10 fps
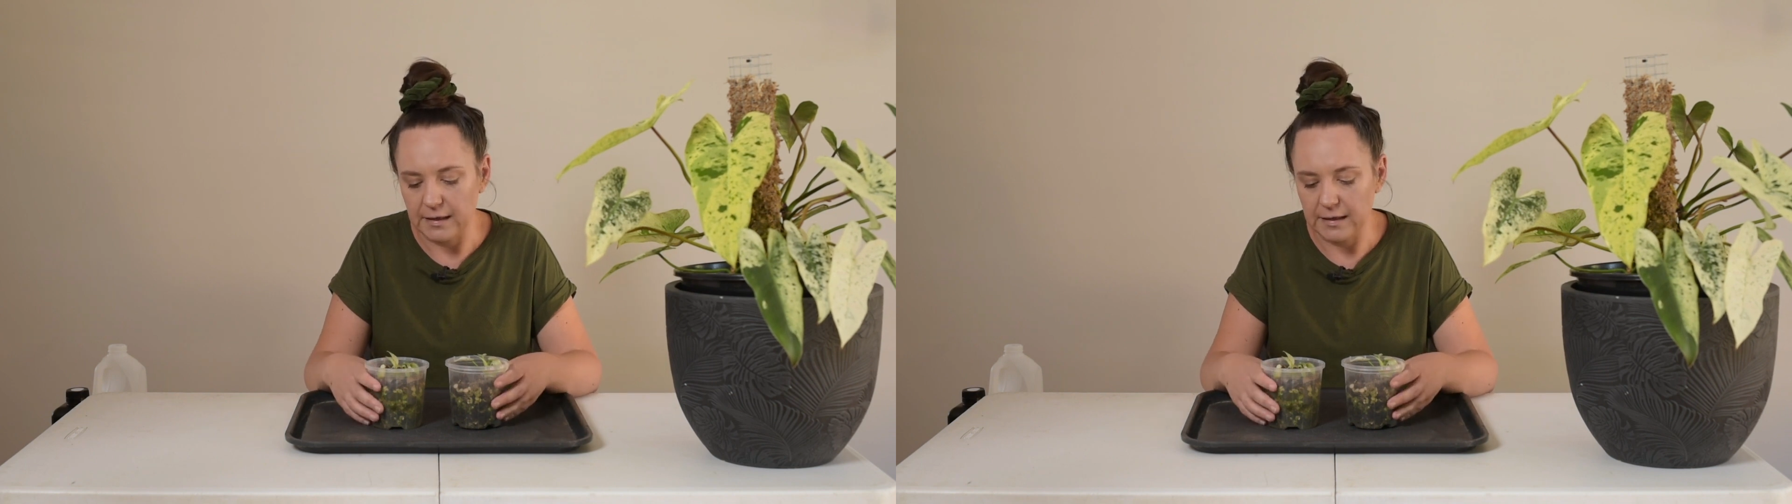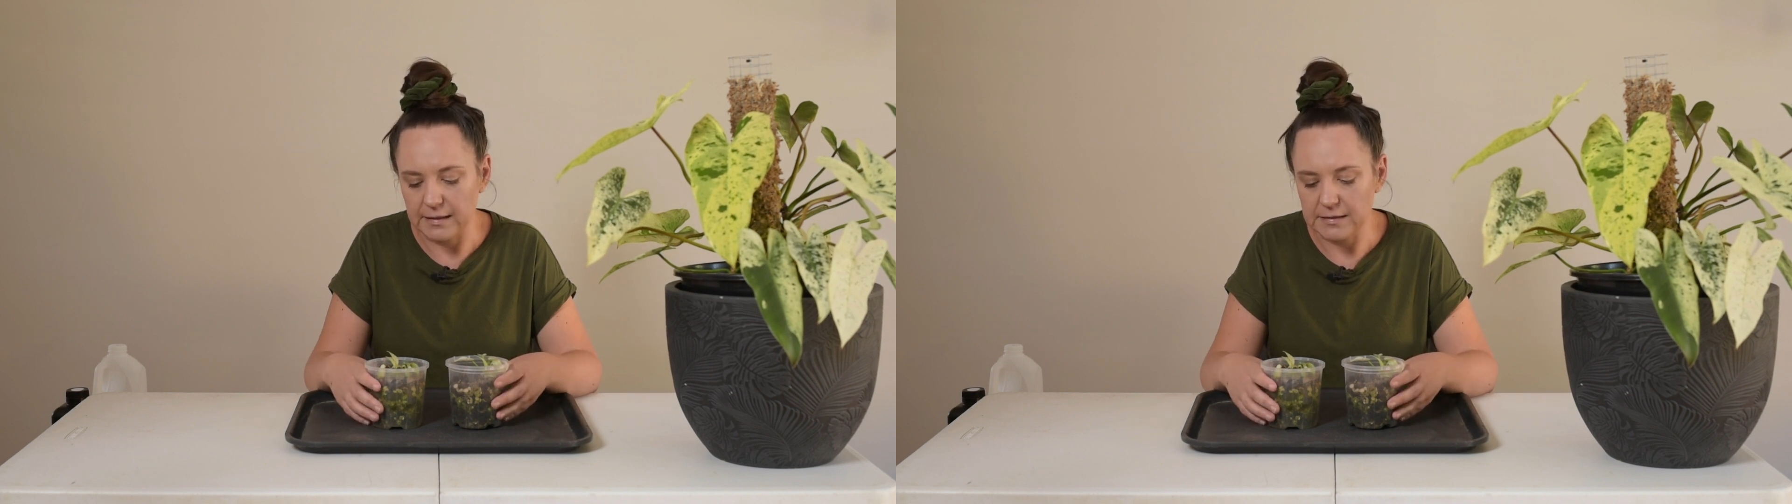
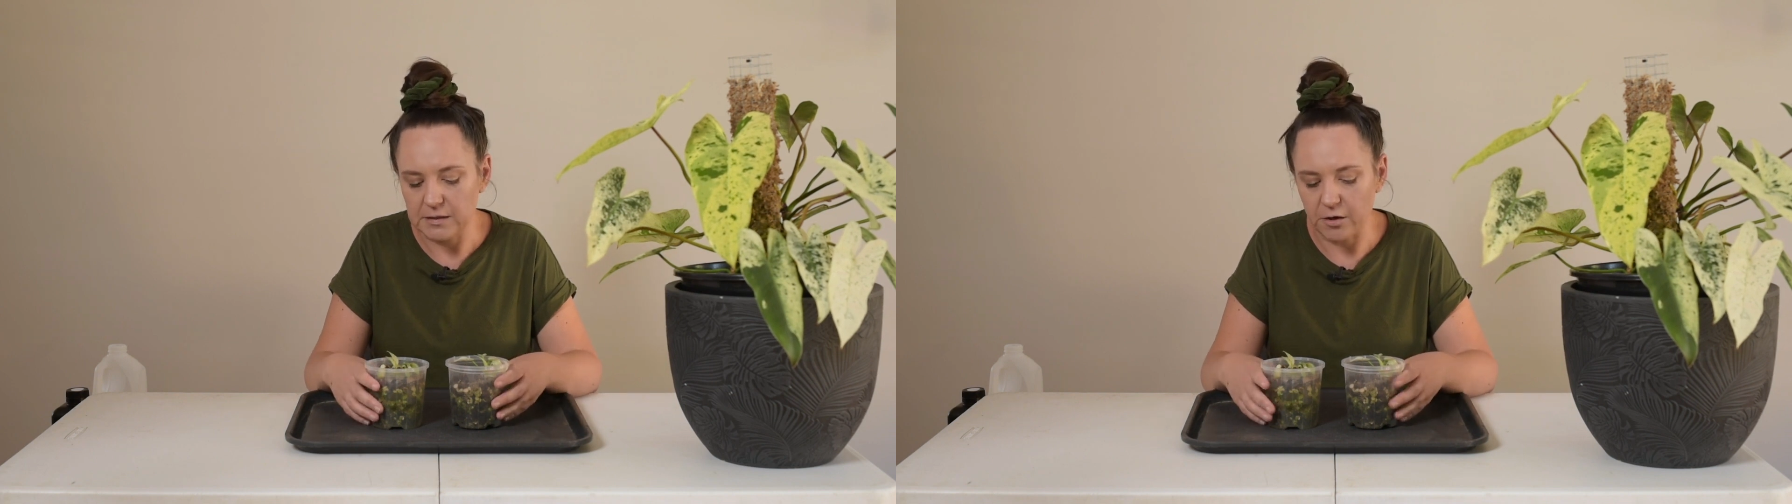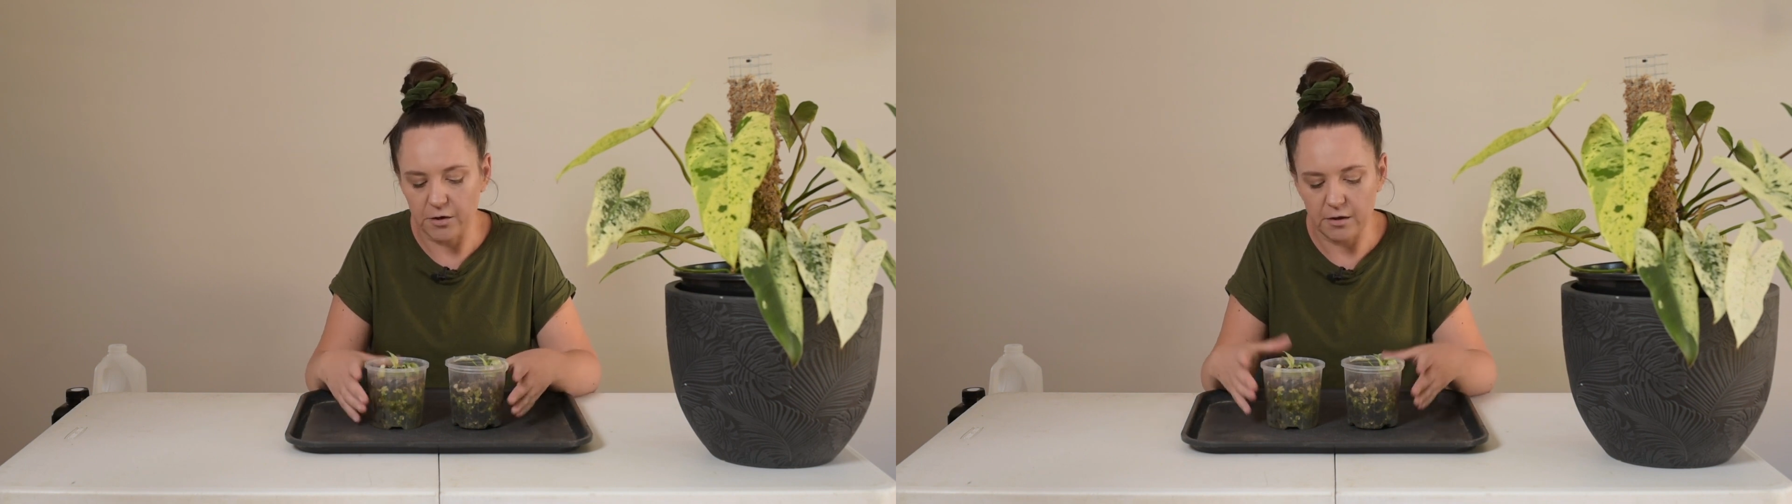Uh,
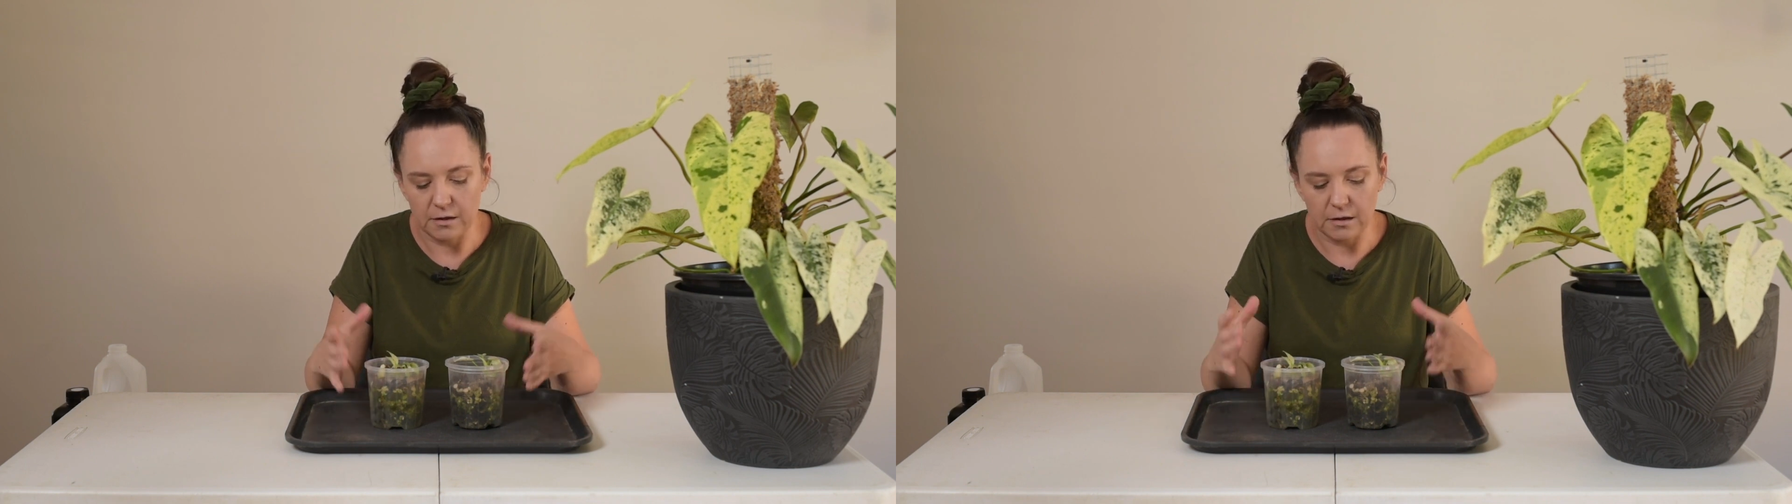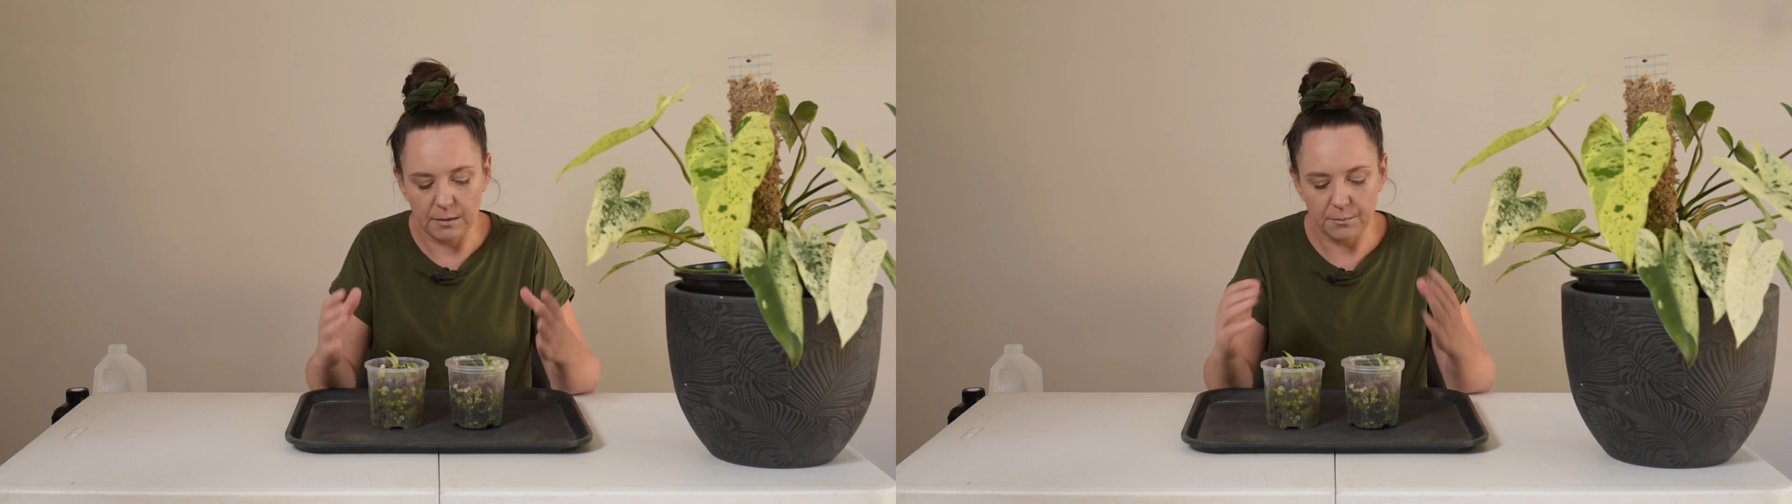so
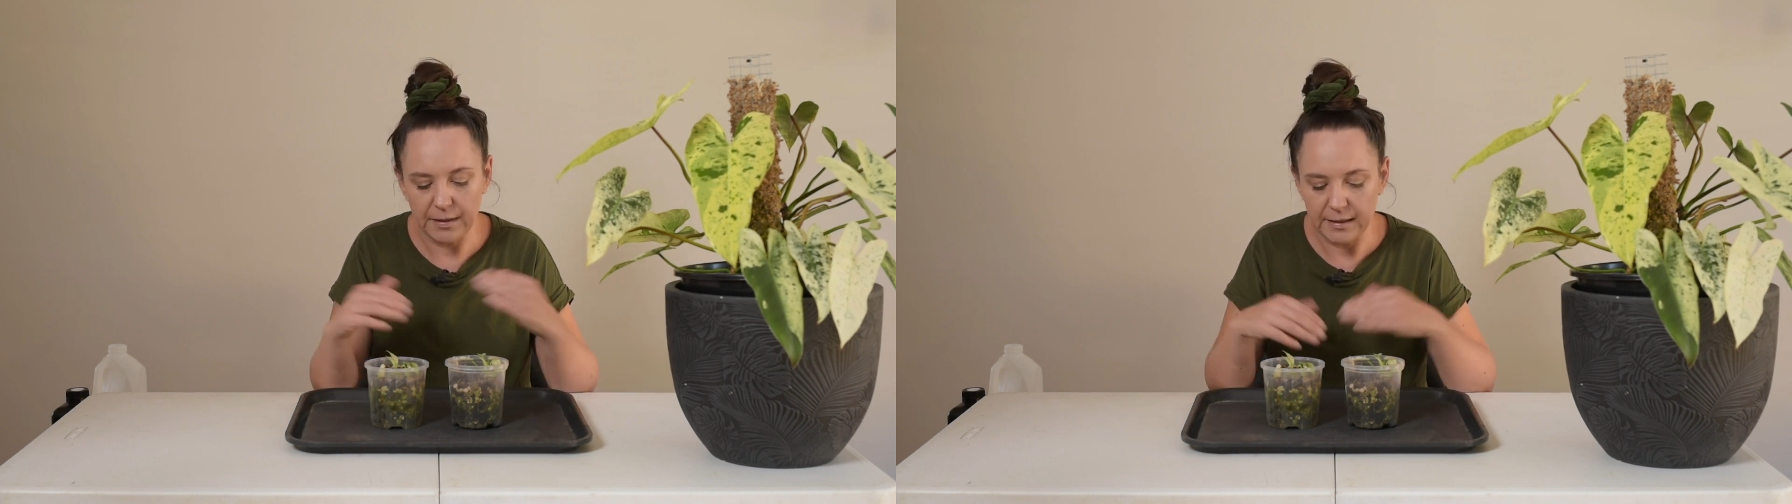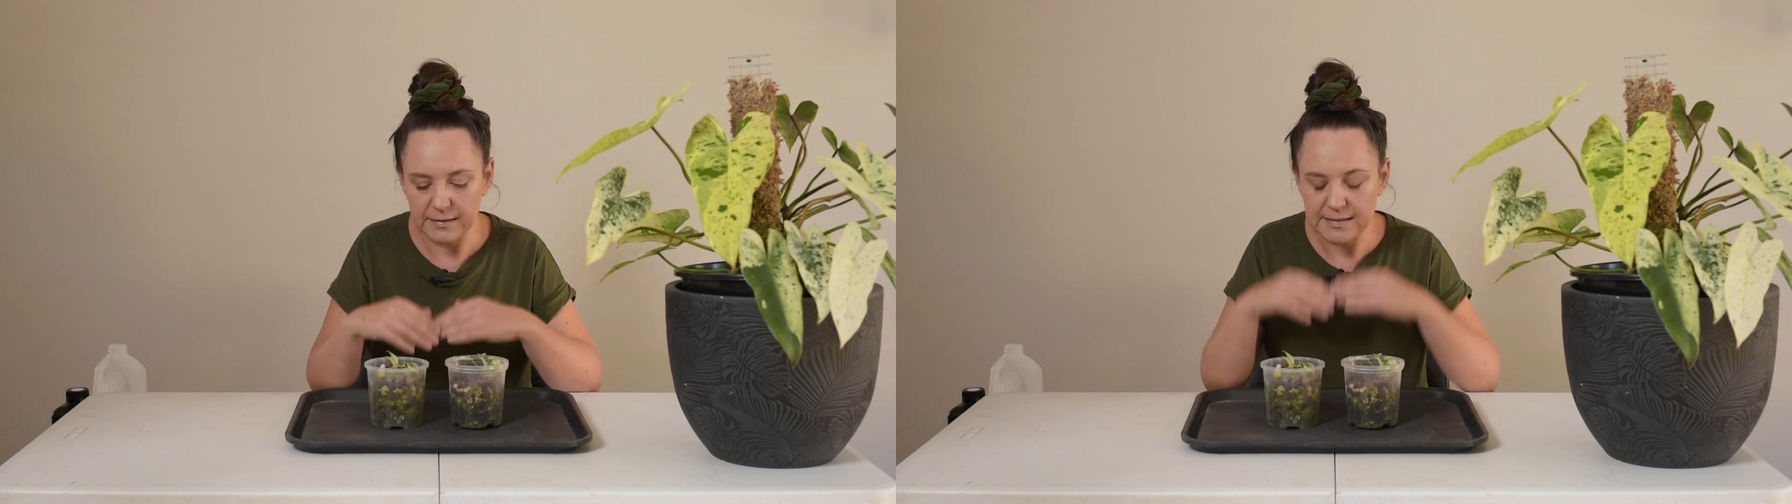
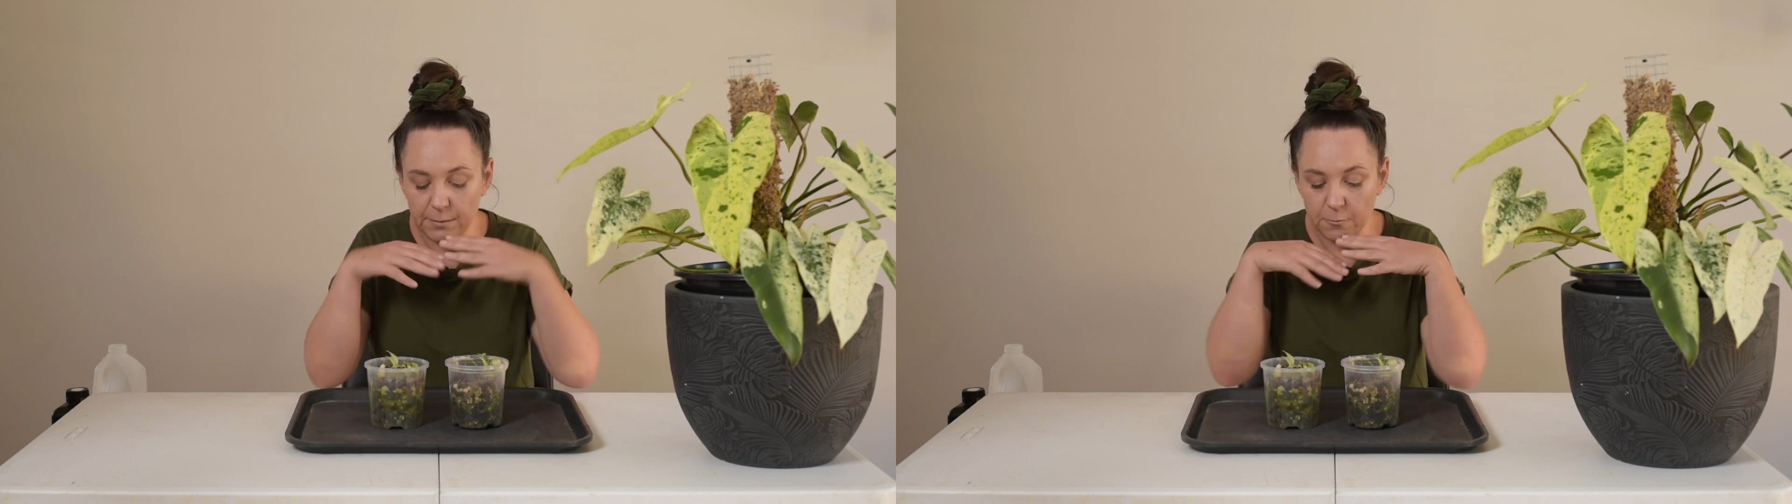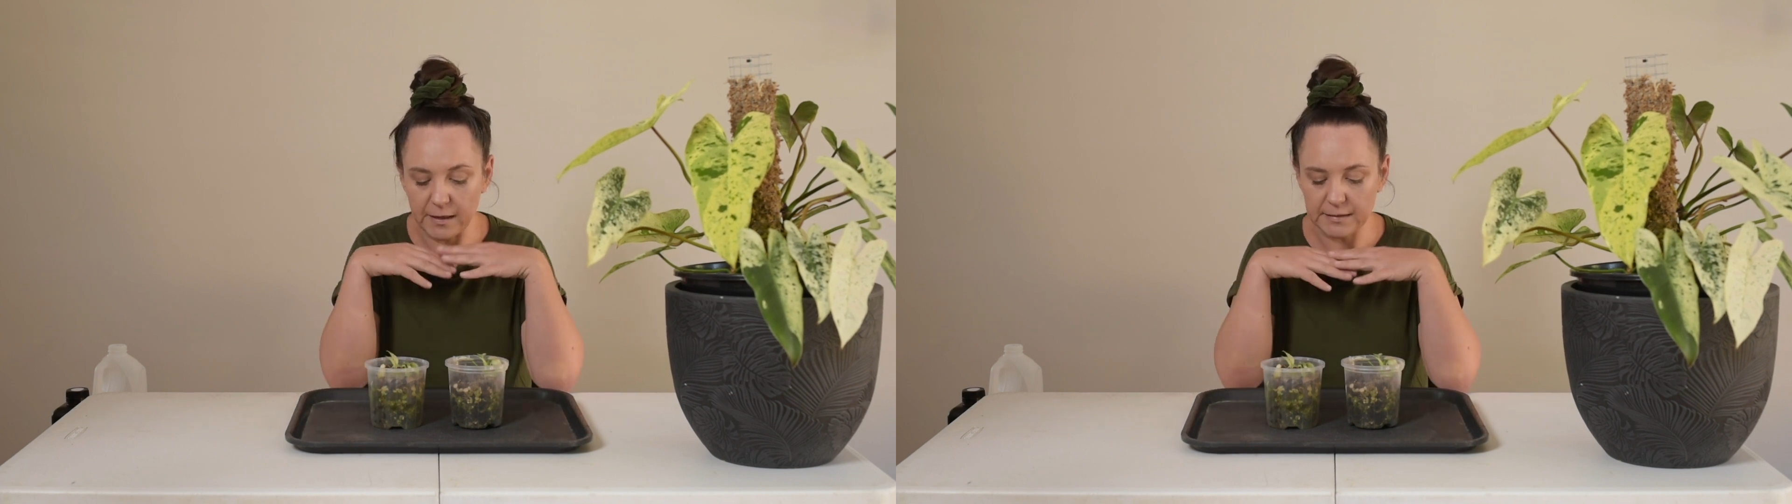
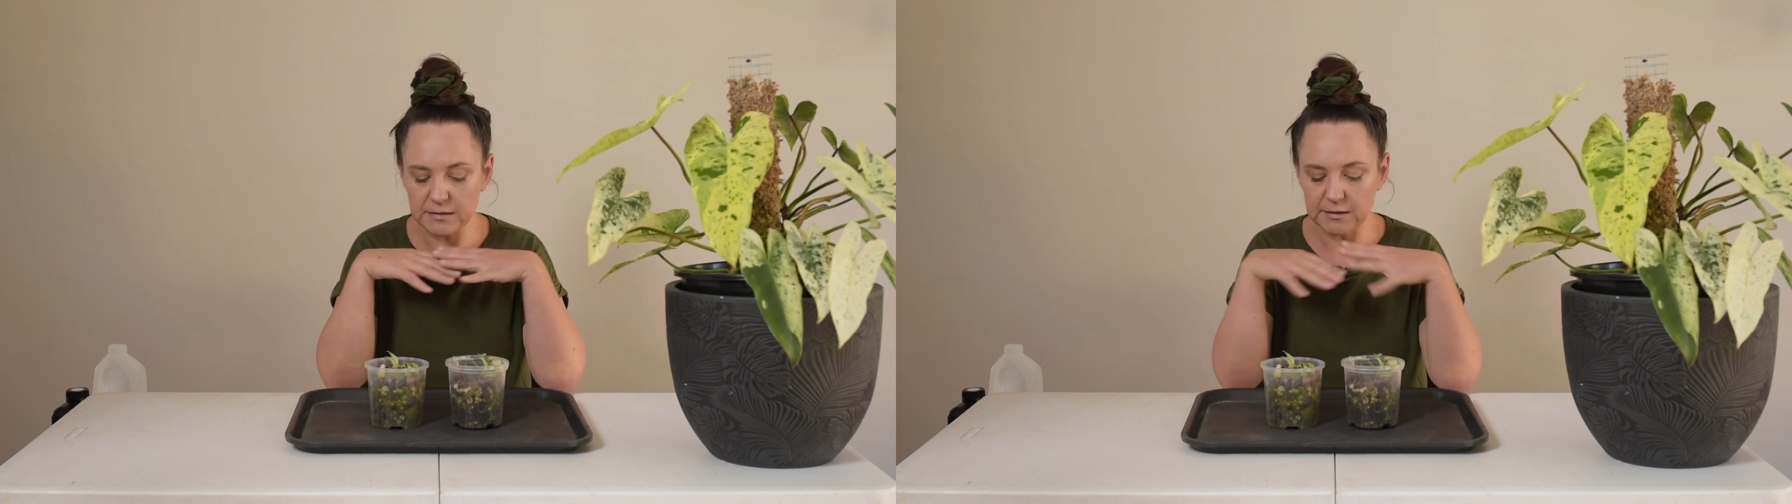someone